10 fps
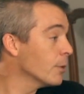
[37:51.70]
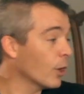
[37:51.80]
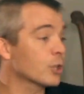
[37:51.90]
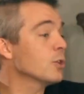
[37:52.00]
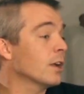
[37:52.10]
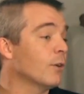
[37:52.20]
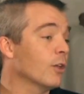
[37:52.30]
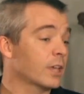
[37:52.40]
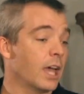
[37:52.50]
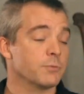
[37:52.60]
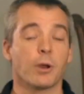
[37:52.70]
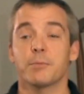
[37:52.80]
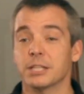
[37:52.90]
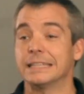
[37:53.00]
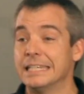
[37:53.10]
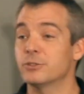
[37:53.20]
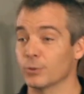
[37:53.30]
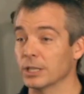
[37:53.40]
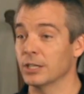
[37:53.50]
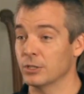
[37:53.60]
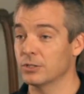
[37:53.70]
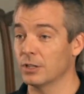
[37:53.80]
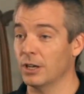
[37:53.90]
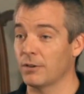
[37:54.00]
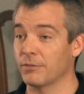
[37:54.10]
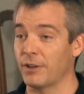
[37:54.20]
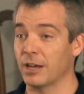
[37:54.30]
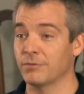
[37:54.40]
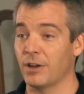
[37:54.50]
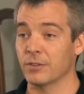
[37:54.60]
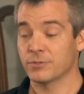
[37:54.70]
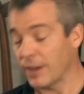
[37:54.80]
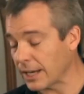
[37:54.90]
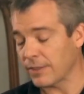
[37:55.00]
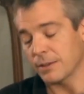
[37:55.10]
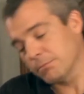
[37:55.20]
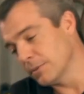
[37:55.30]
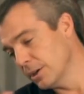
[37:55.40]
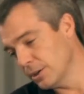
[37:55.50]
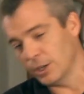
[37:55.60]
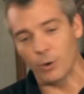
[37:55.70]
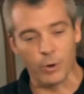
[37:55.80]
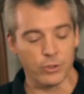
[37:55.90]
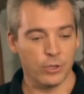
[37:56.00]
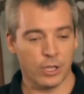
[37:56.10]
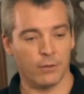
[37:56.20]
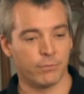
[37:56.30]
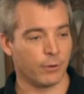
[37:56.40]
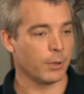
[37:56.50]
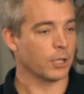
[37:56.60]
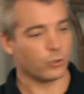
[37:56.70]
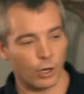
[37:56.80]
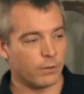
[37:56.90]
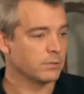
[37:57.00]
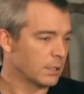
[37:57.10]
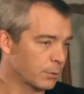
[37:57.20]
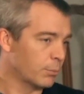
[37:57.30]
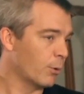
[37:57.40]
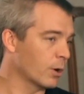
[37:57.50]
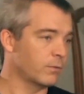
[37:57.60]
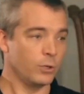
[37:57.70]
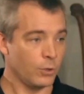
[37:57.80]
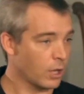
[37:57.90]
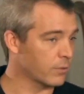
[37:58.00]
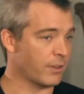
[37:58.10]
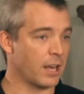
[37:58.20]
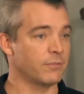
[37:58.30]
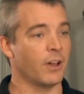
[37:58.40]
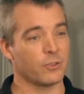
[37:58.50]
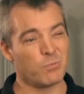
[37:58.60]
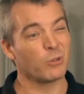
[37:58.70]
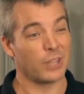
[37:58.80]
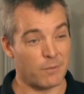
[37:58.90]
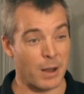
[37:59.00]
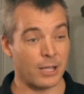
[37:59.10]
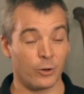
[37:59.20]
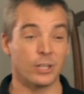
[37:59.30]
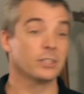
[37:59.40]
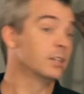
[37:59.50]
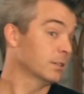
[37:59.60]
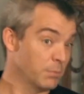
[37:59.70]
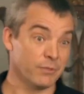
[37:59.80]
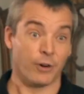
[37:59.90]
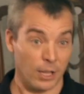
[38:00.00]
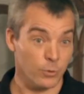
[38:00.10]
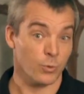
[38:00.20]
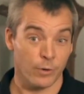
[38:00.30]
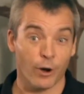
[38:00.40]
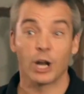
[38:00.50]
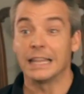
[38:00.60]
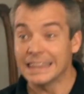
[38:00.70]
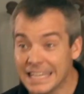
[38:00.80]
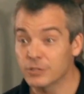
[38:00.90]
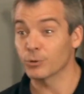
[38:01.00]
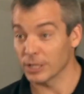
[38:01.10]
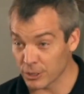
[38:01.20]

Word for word: I would argue out of all the guys, probably the least religious of our founding fathers. In fact, I think you know, whether you come from a conservative, liberal point of view on the founding fathers, most everybody agrees Ben Franklin was one of our least